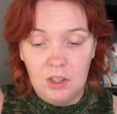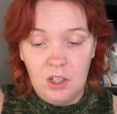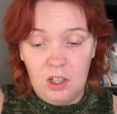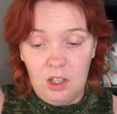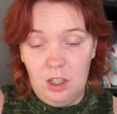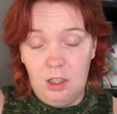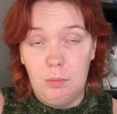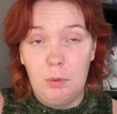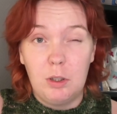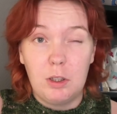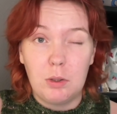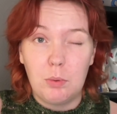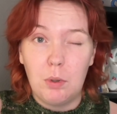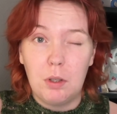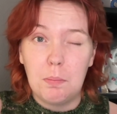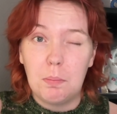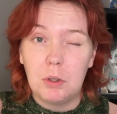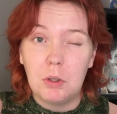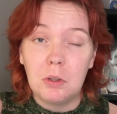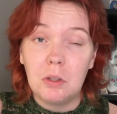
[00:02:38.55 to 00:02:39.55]
almost
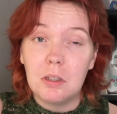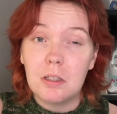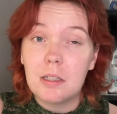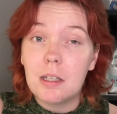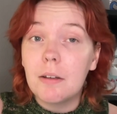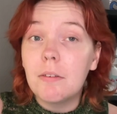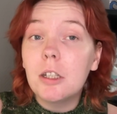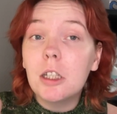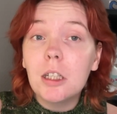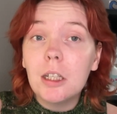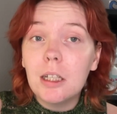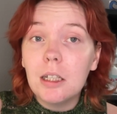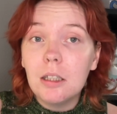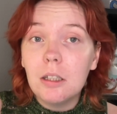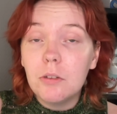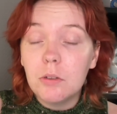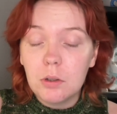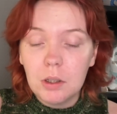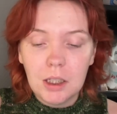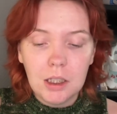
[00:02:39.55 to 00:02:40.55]
1.7
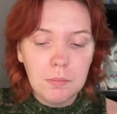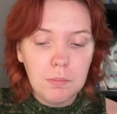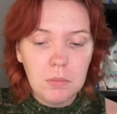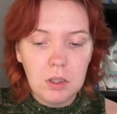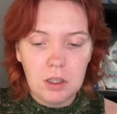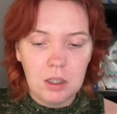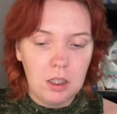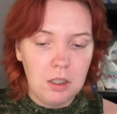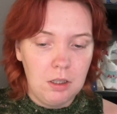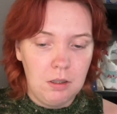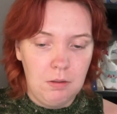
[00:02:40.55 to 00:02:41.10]
kilograms.